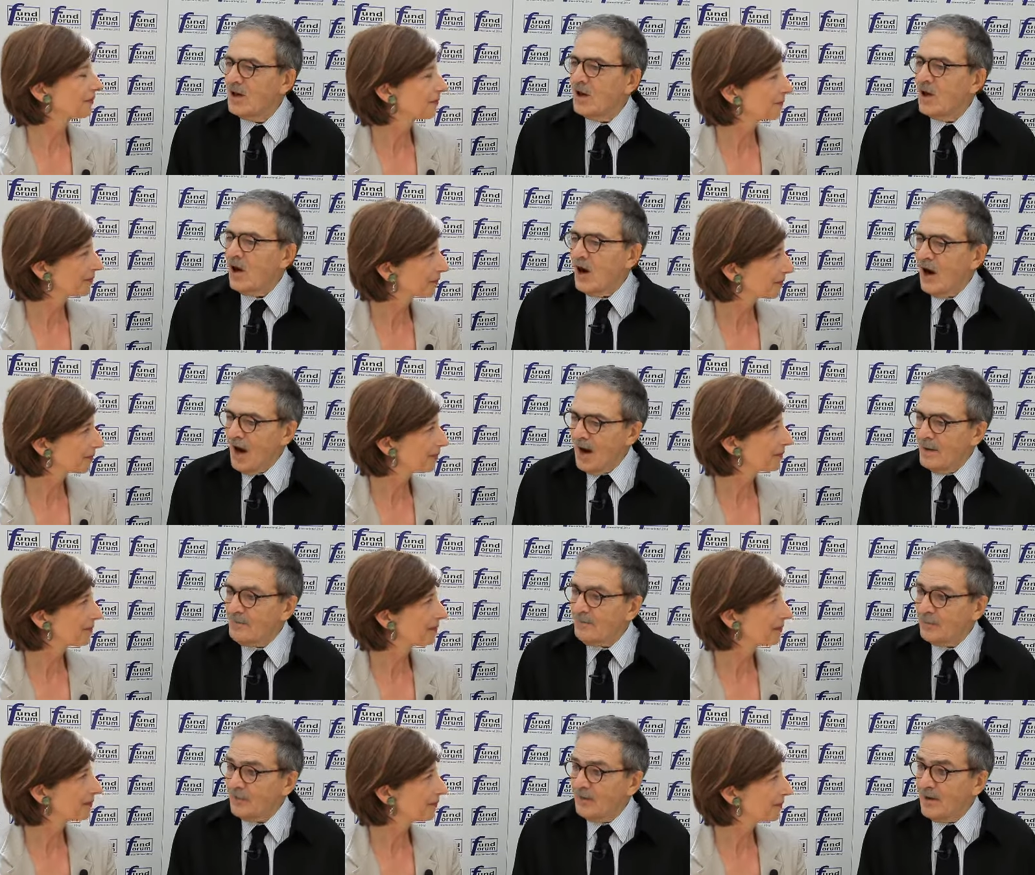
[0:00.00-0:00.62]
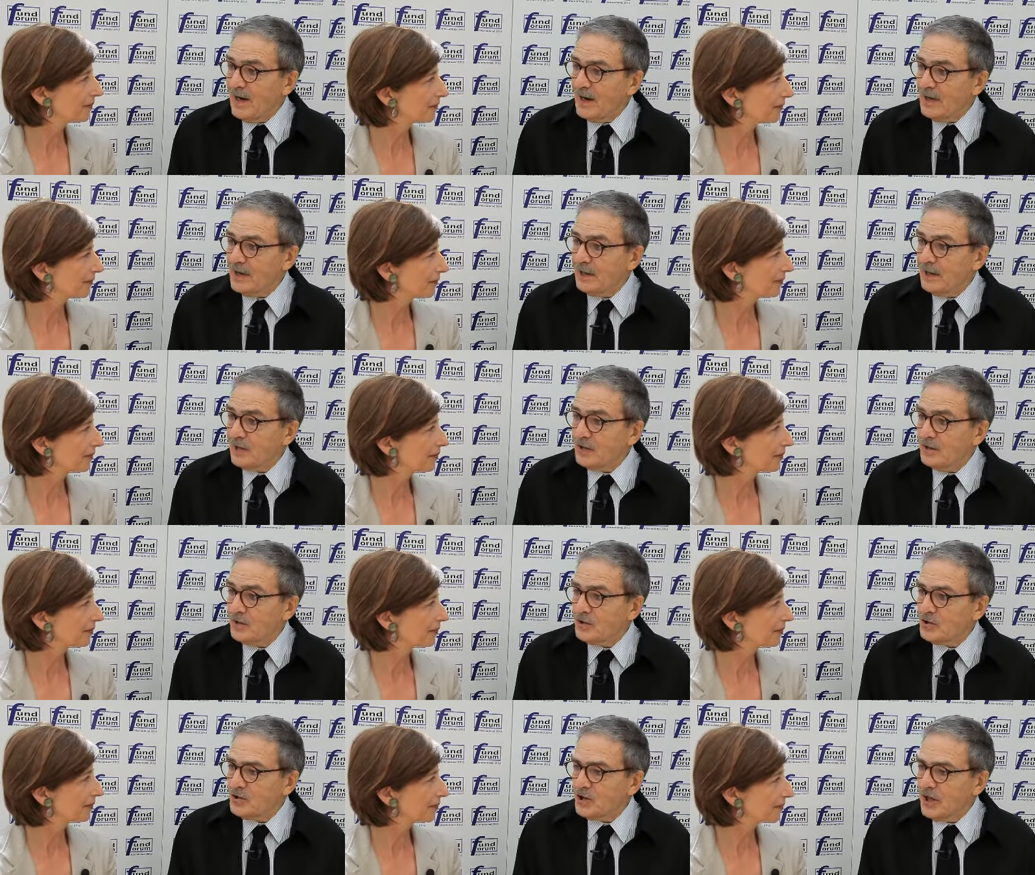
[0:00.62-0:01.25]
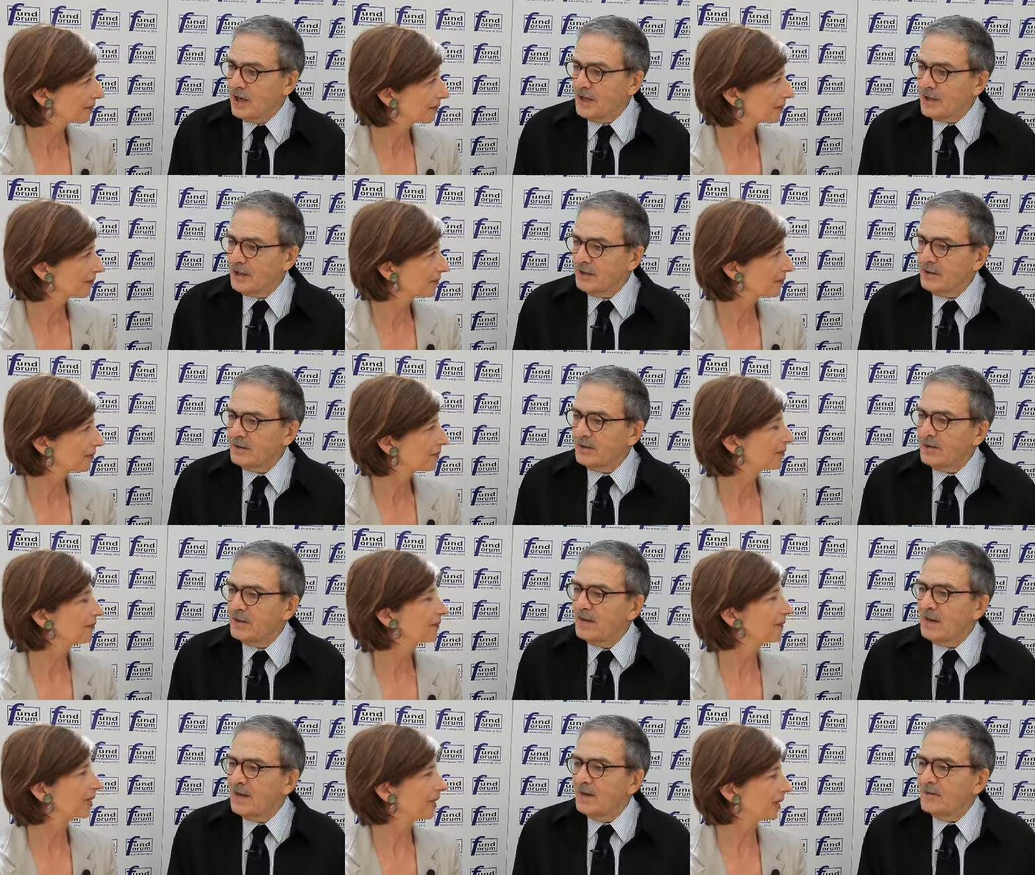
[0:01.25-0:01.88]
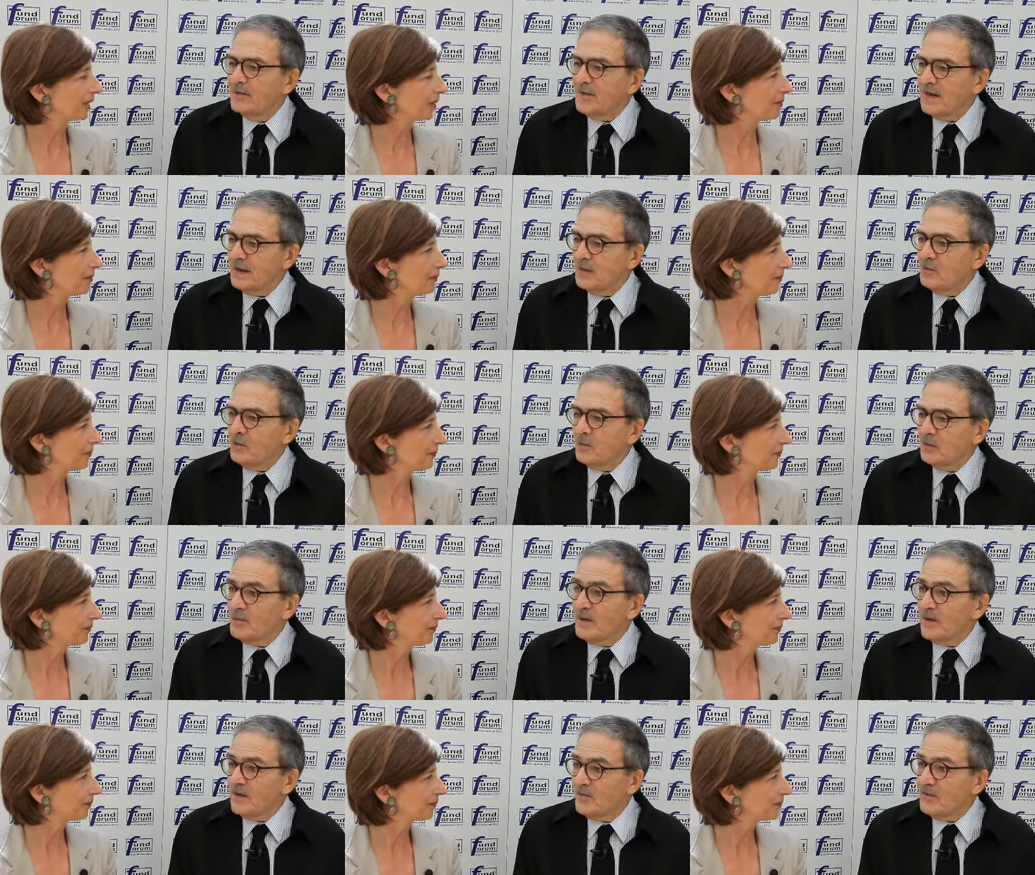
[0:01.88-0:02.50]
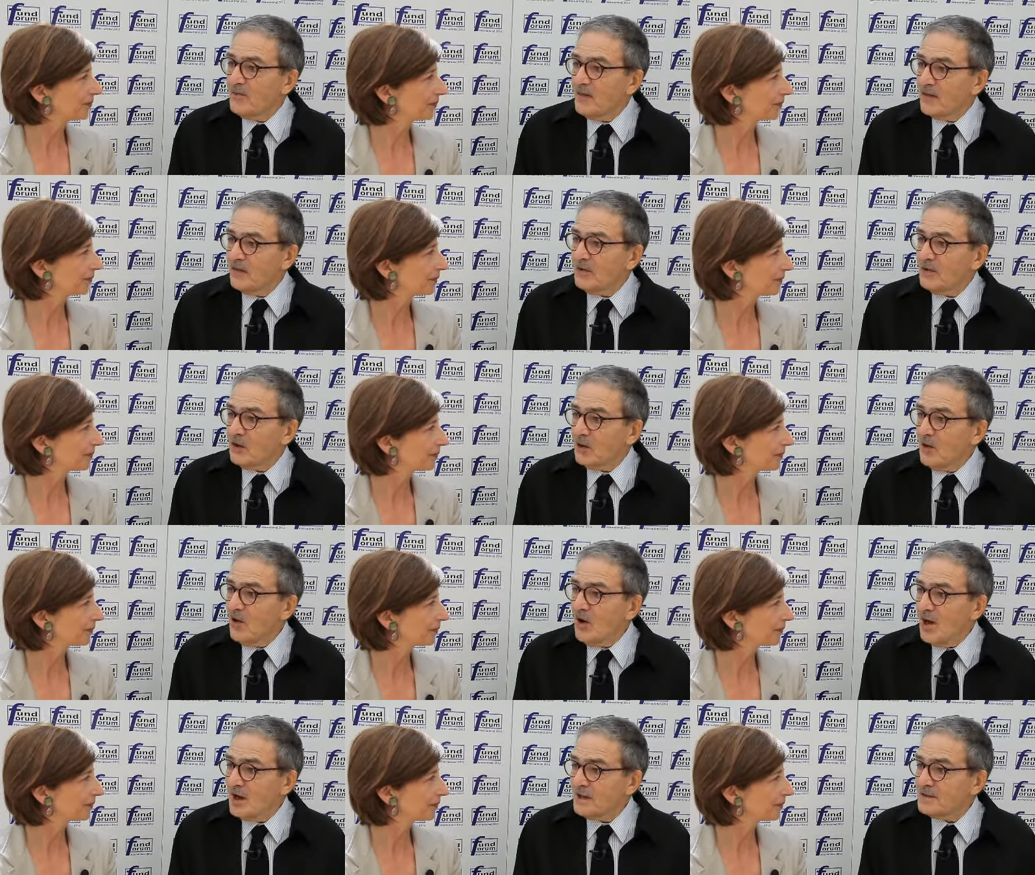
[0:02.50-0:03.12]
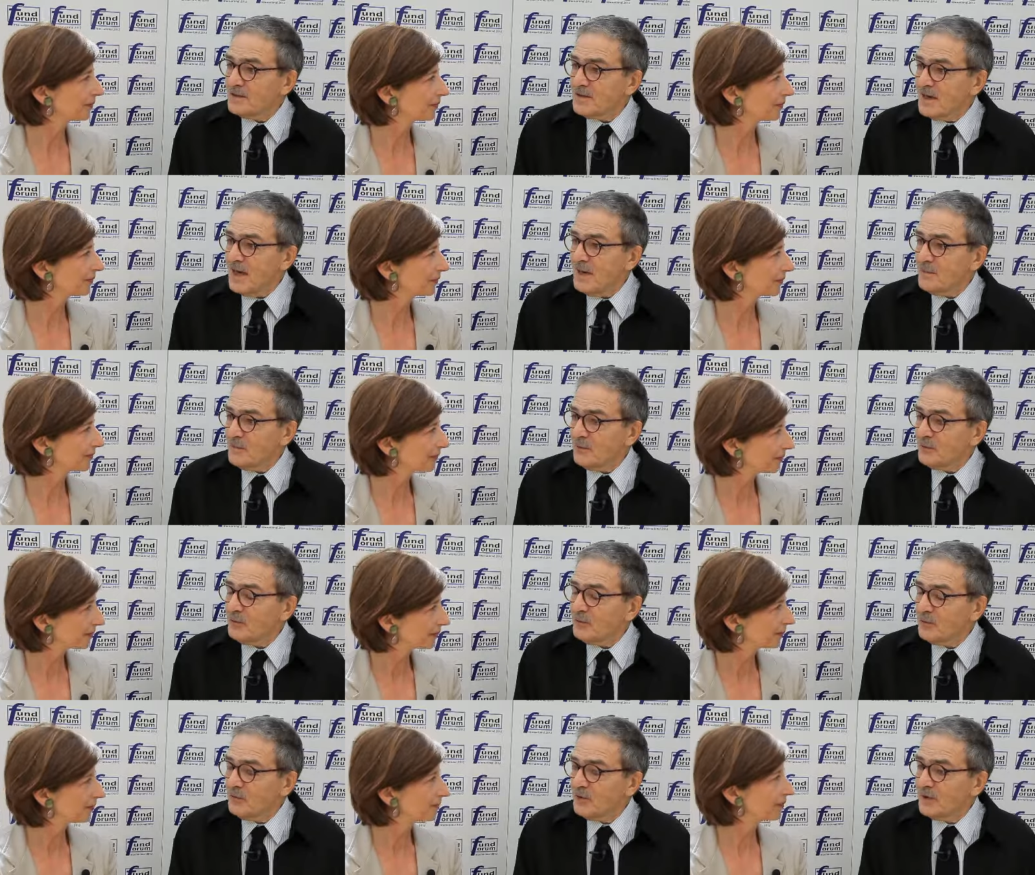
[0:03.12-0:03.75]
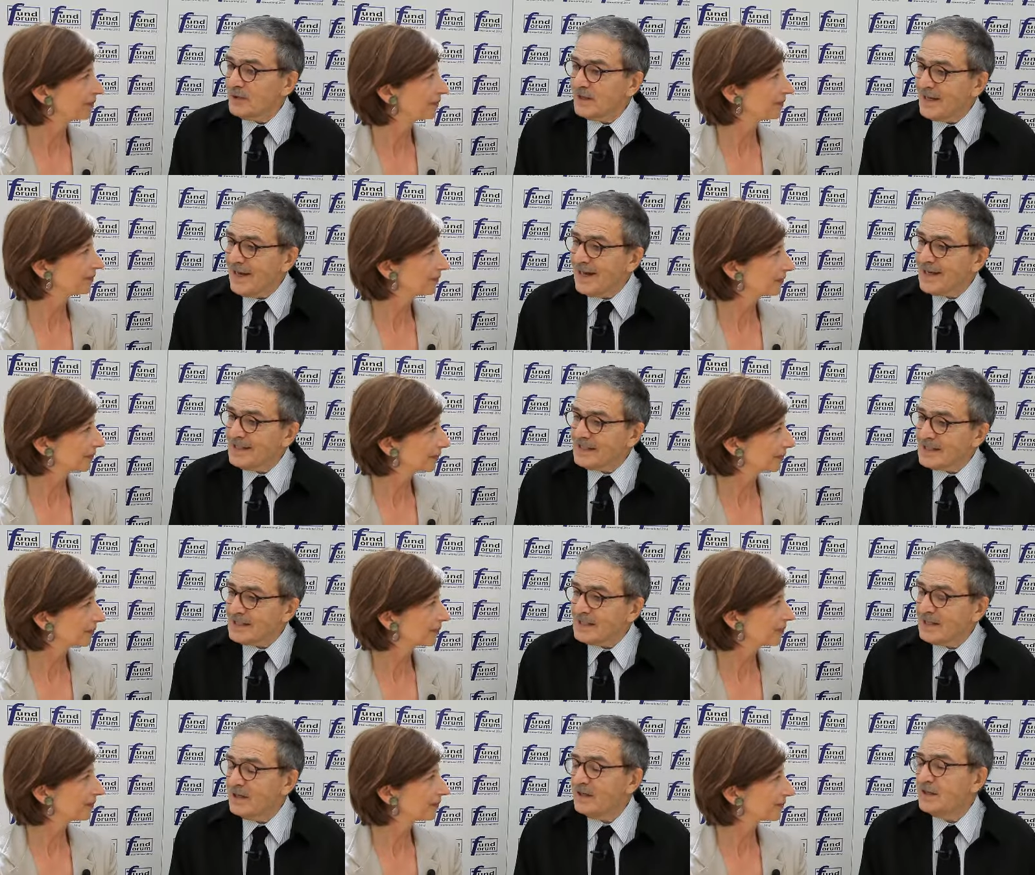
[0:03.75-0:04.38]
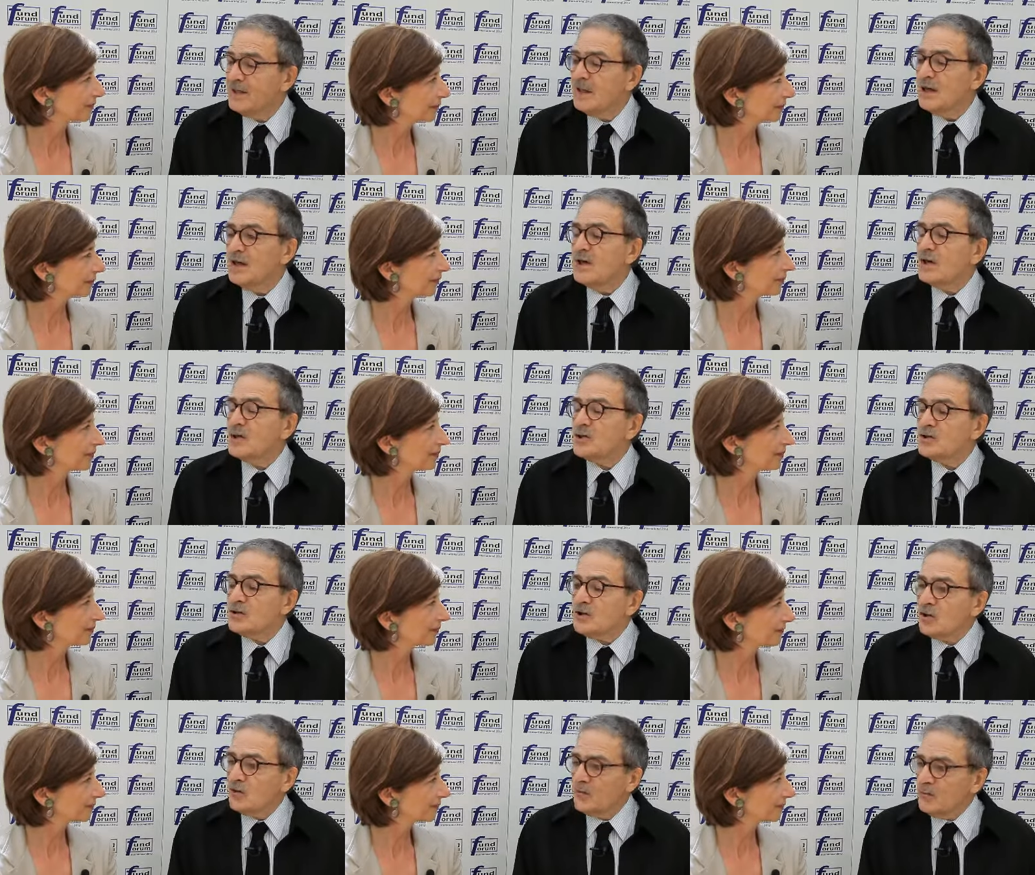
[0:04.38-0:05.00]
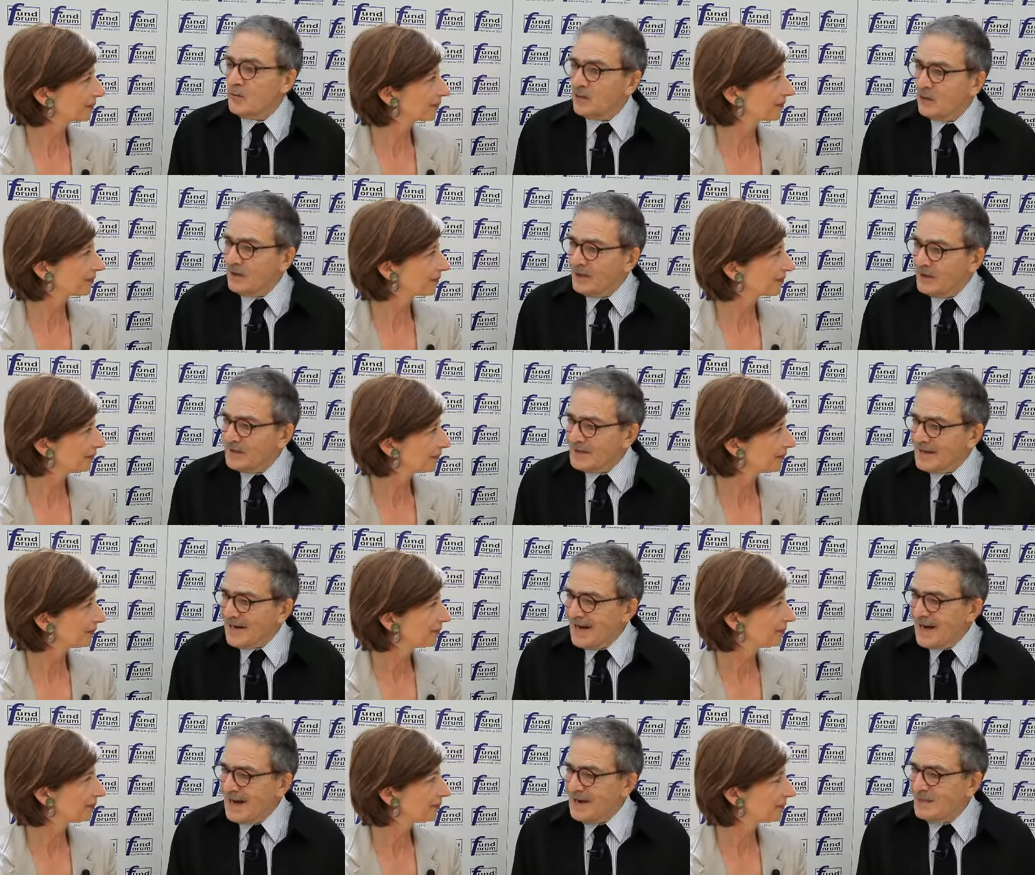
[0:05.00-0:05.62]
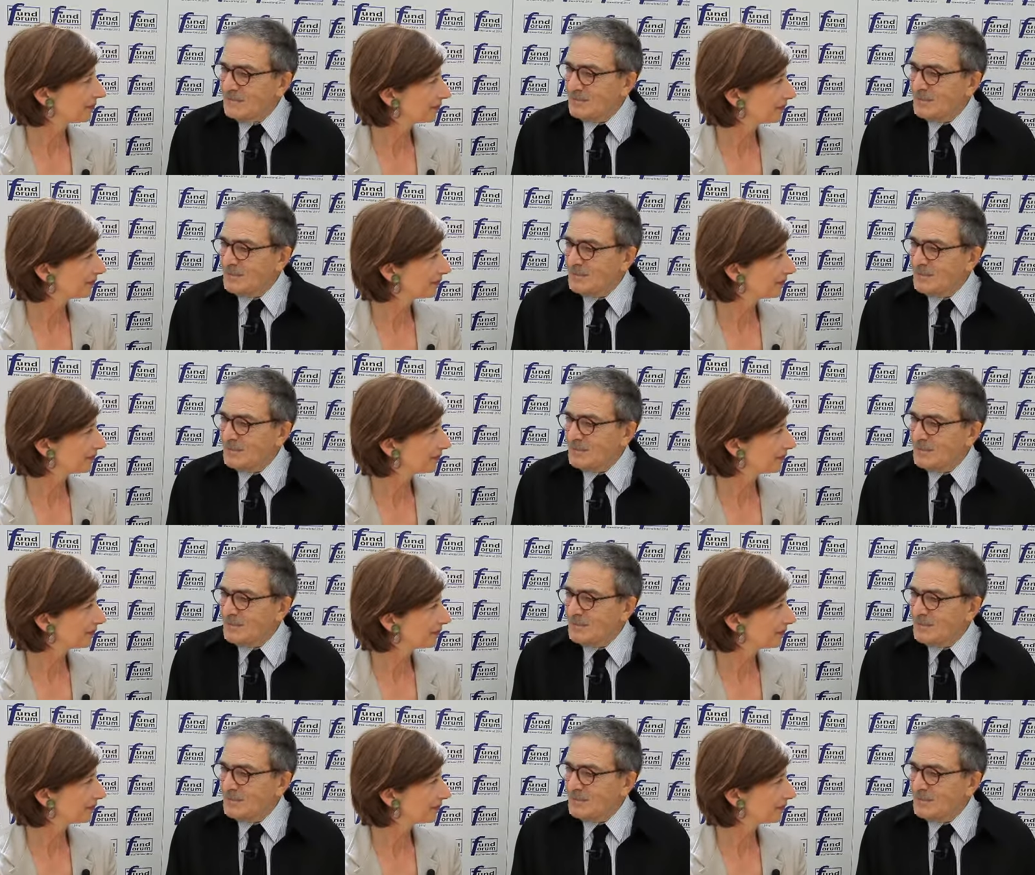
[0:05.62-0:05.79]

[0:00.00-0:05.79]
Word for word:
Speaker 1: operating in China, okay. that it will be a very long time before it gets there. So for the time